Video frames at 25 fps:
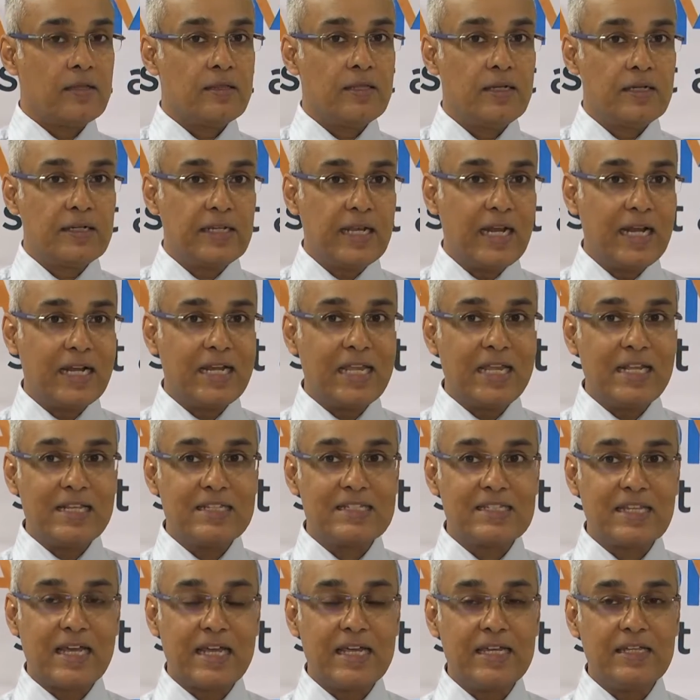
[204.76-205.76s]
The telltale
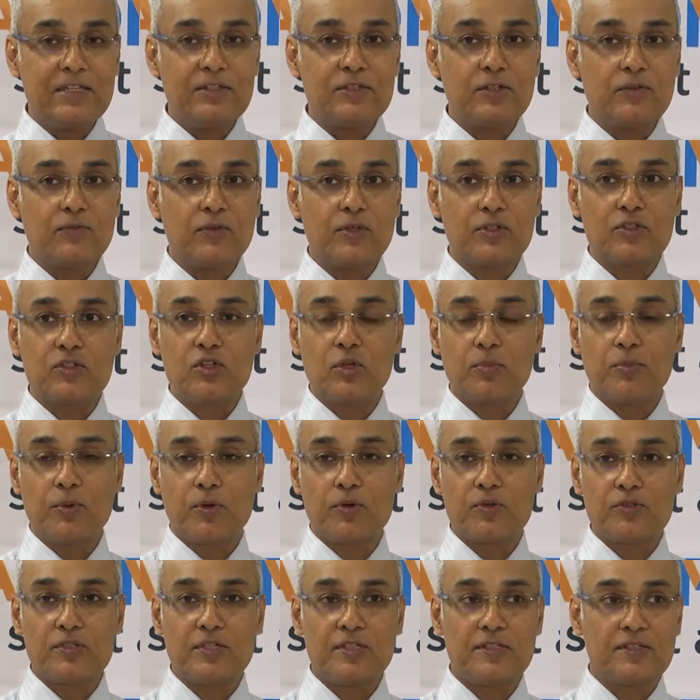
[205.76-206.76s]
signs of
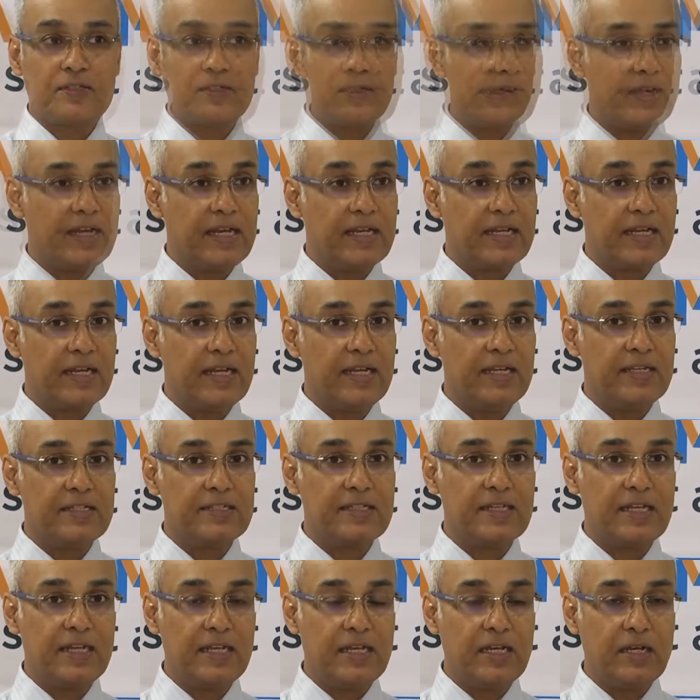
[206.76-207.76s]
osteoporosis is very clearly
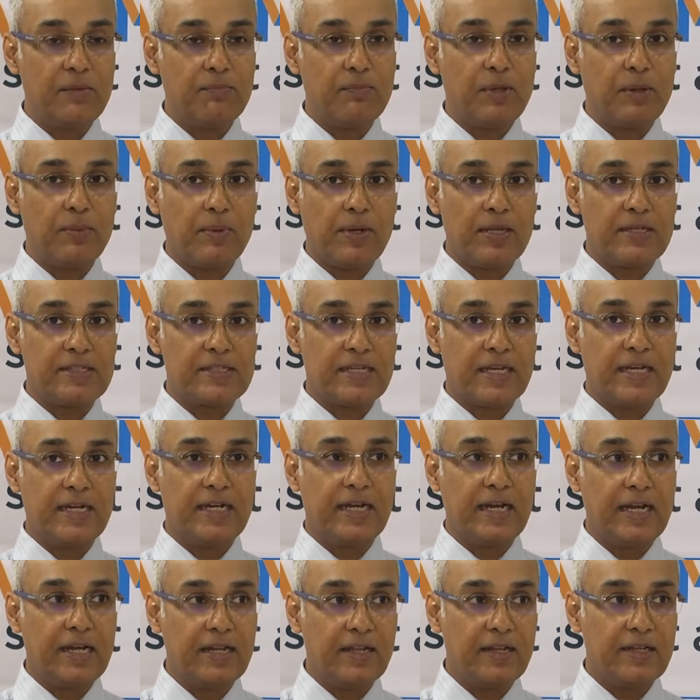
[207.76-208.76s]
seen in people as they
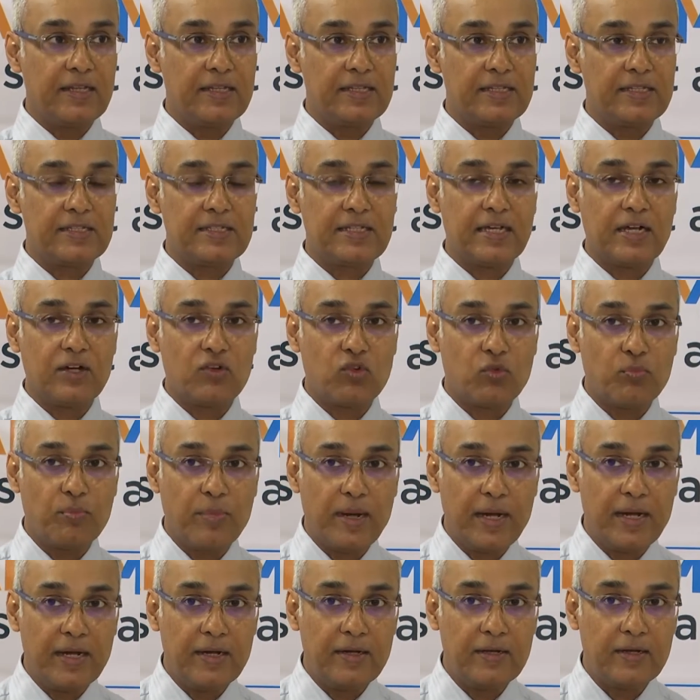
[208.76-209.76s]
get elderly. They start to
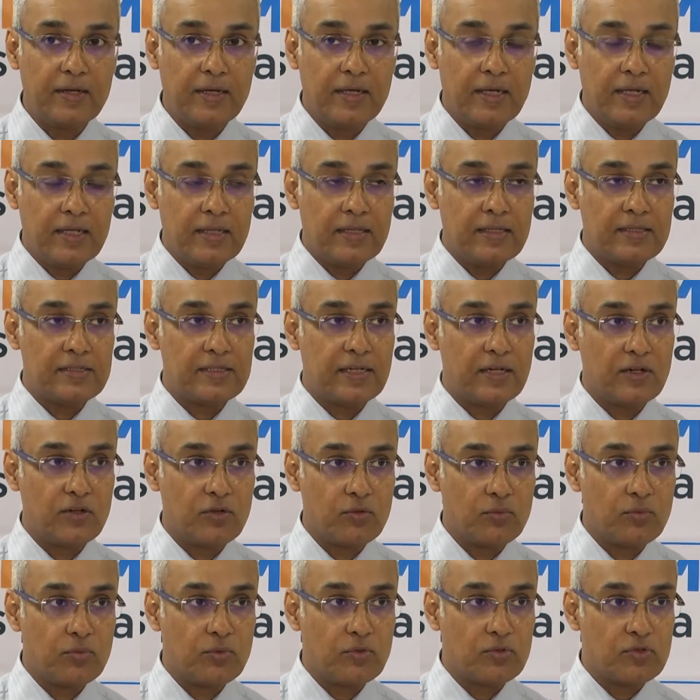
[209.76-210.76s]
bend, start
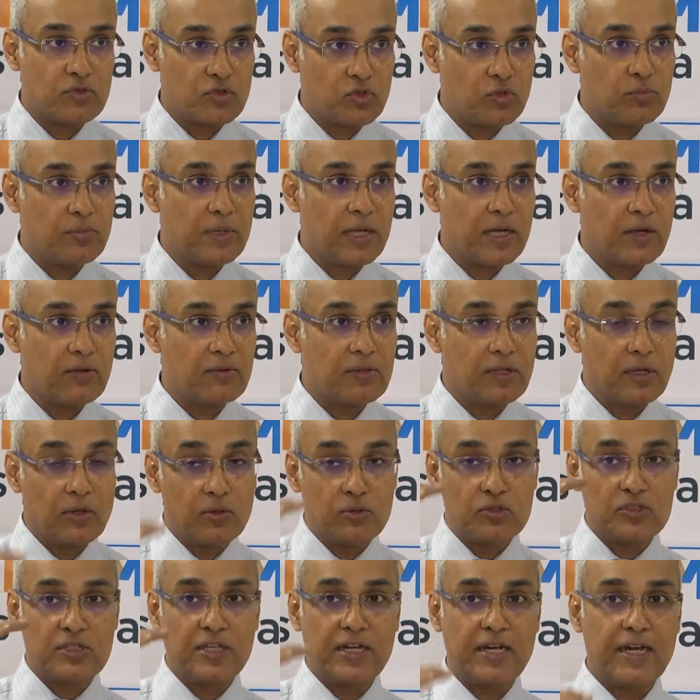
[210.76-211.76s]
to stoop down, they
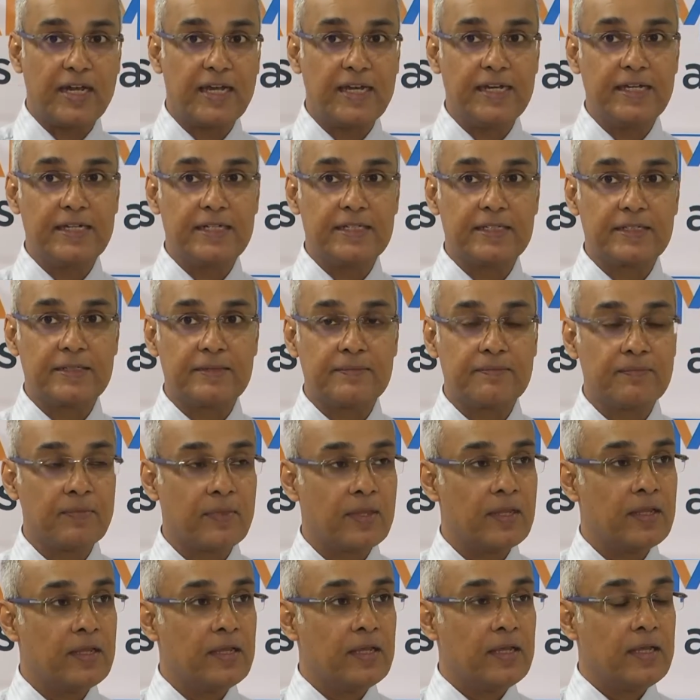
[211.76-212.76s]
lose their height.
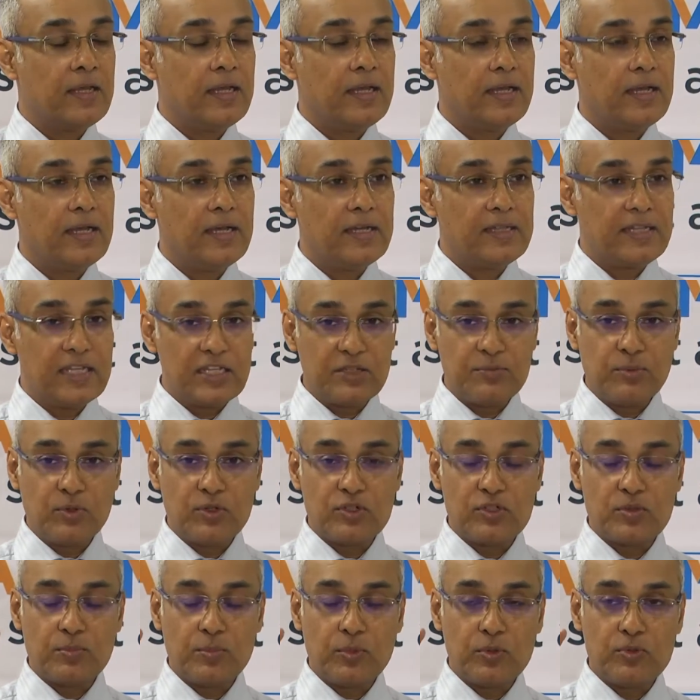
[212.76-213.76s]
And that's
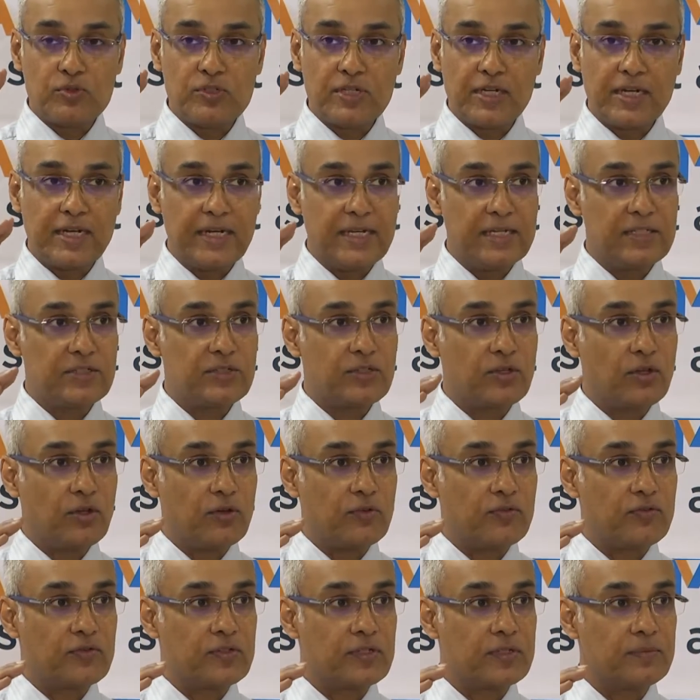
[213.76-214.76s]
because the bones are getting
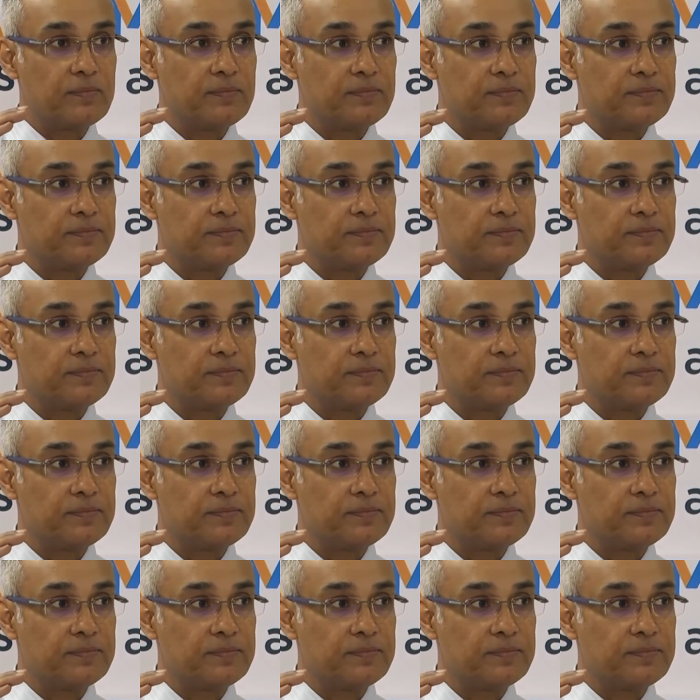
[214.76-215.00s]
soft.